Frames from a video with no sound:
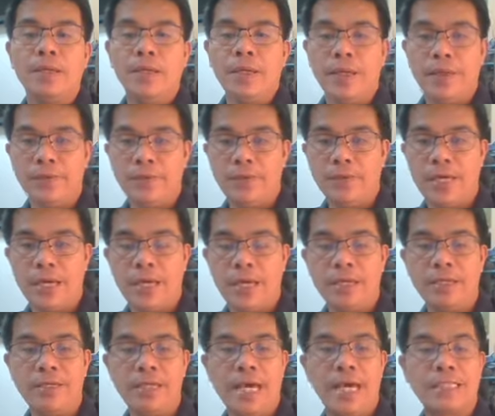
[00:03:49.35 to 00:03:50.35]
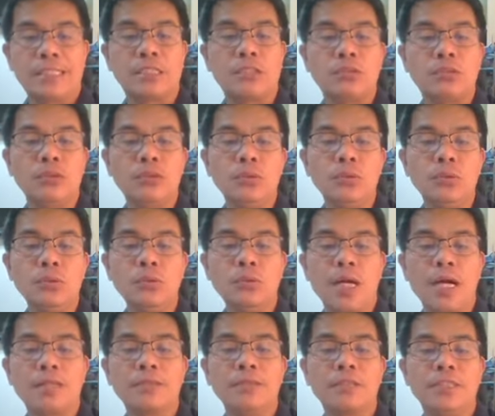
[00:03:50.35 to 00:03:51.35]
And then as to
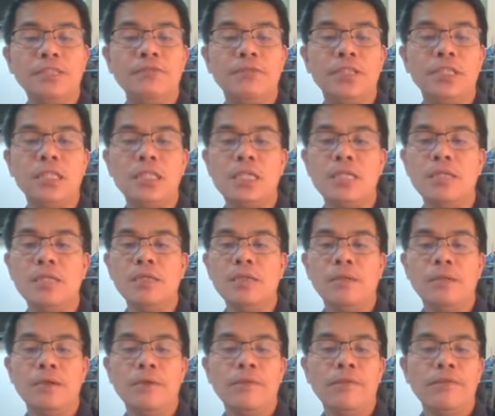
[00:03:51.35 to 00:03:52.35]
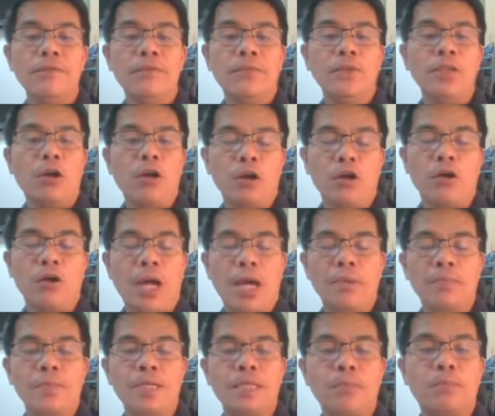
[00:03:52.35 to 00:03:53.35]
activity, or I
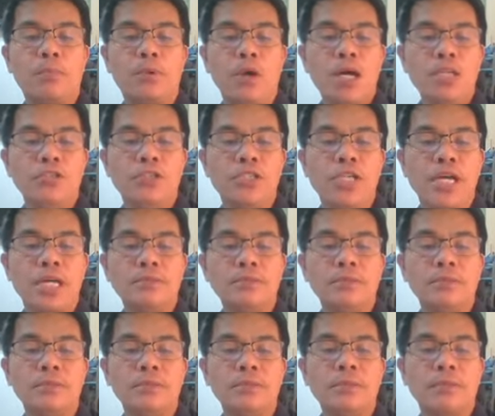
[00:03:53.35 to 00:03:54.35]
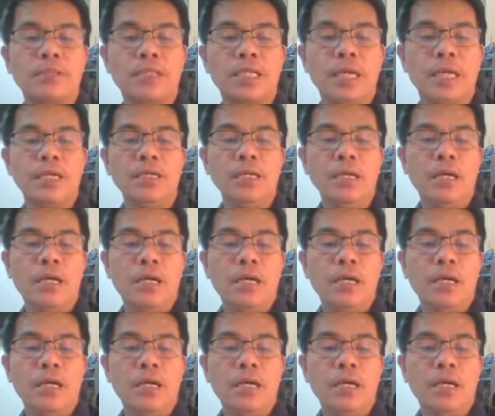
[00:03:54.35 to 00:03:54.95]
mean project, okay,